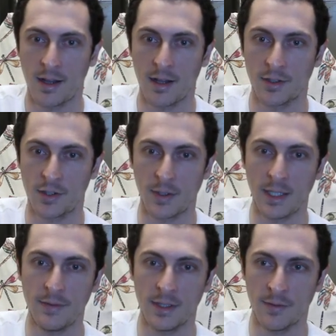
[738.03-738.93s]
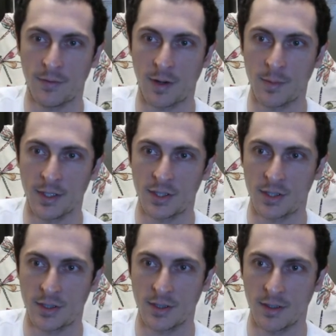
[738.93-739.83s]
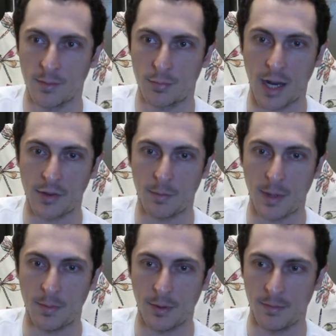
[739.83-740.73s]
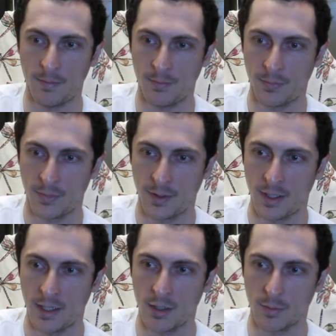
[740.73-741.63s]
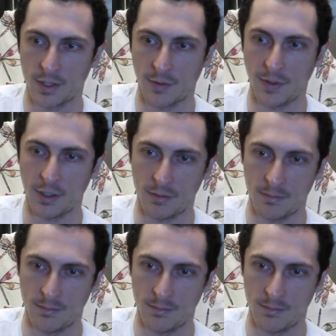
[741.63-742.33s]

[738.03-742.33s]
So even from this Prather paper, here was a figure.